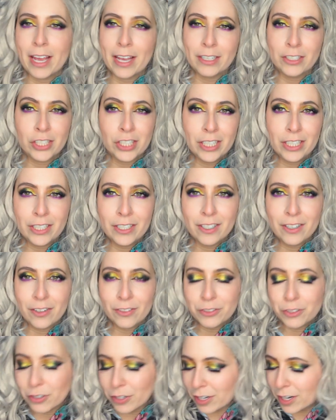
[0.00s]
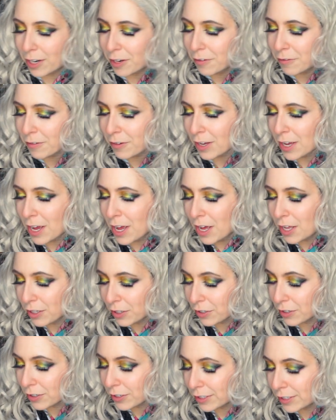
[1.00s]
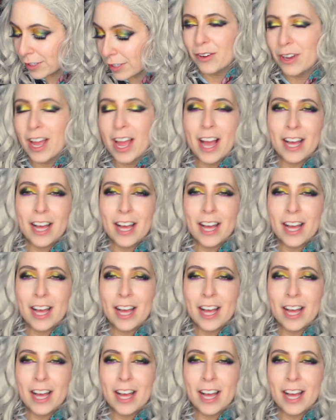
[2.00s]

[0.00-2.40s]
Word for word: edgy alternative looks.